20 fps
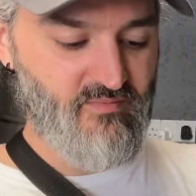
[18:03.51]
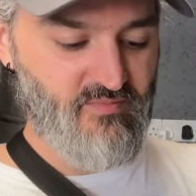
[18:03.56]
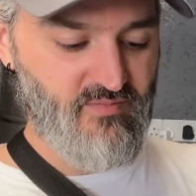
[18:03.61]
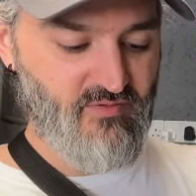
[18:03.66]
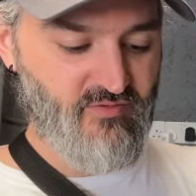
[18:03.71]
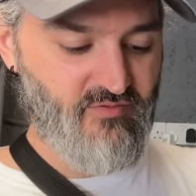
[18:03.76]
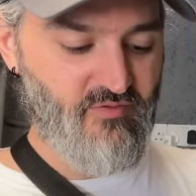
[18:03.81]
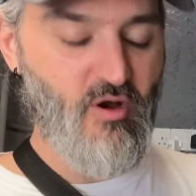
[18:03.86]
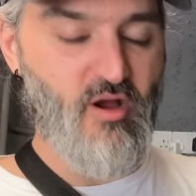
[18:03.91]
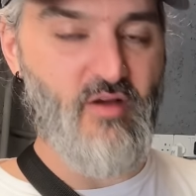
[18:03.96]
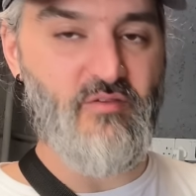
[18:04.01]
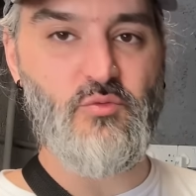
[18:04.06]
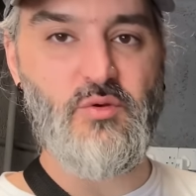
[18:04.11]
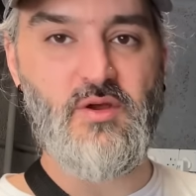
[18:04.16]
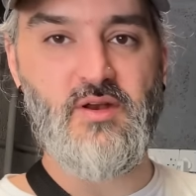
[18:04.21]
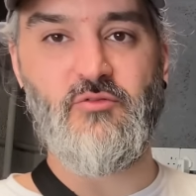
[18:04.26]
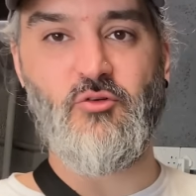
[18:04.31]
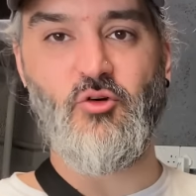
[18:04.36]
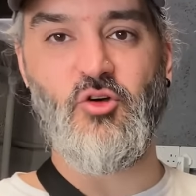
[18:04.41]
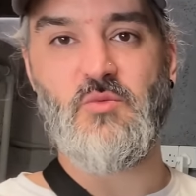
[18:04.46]
five
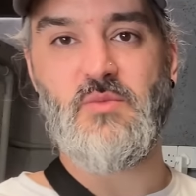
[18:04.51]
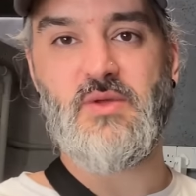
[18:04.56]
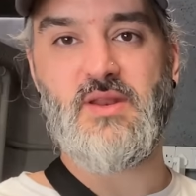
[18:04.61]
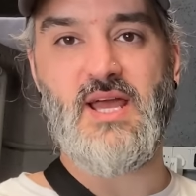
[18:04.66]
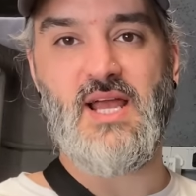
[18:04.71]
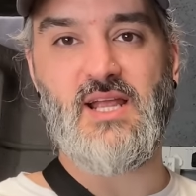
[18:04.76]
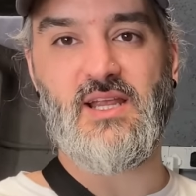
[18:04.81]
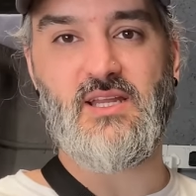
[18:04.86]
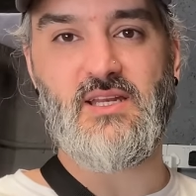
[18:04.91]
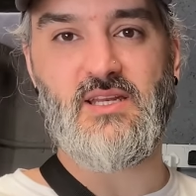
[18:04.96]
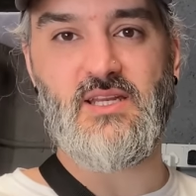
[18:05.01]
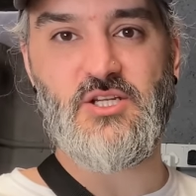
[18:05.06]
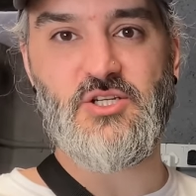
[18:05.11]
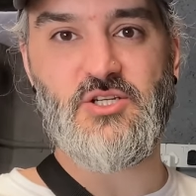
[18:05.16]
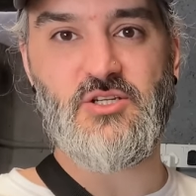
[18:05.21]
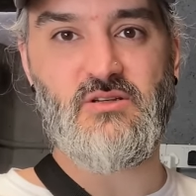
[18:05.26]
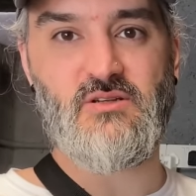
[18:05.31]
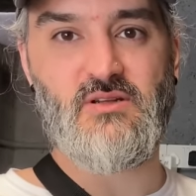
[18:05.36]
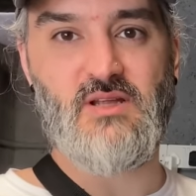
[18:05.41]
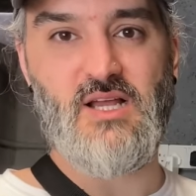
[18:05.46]
quid for them in that
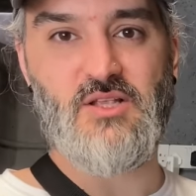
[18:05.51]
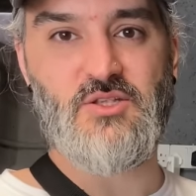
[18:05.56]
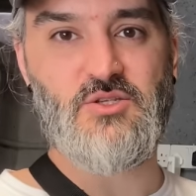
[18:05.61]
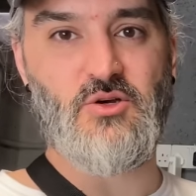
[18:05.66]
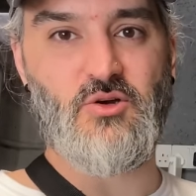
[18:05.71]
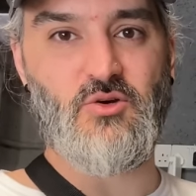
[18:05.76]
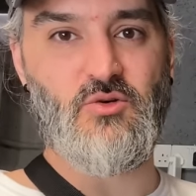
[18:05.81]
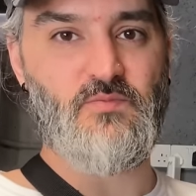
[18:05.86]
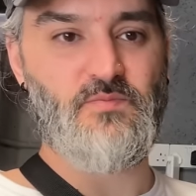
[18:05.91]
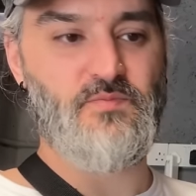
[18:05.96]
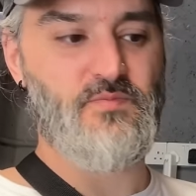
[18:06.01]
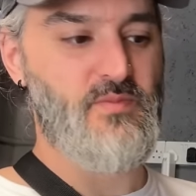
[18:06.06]
condition at all.